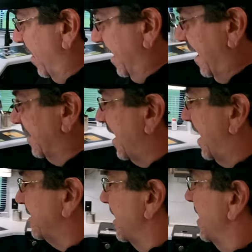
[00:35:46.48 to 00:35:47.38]
away like
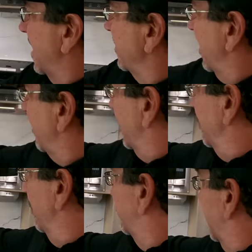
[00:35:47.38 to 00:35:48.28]
that. And you have a
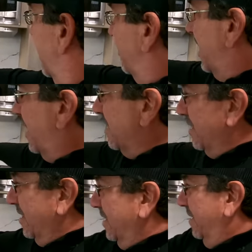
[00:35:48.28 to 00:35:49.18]
huge area,
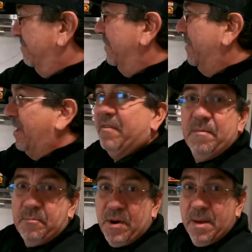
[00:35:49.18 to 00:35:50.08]

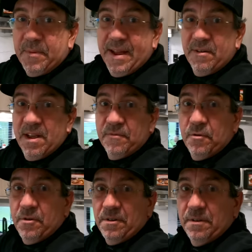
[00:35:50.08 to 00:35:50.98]
even prep area
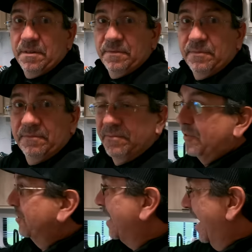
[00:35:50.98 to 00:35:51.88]
for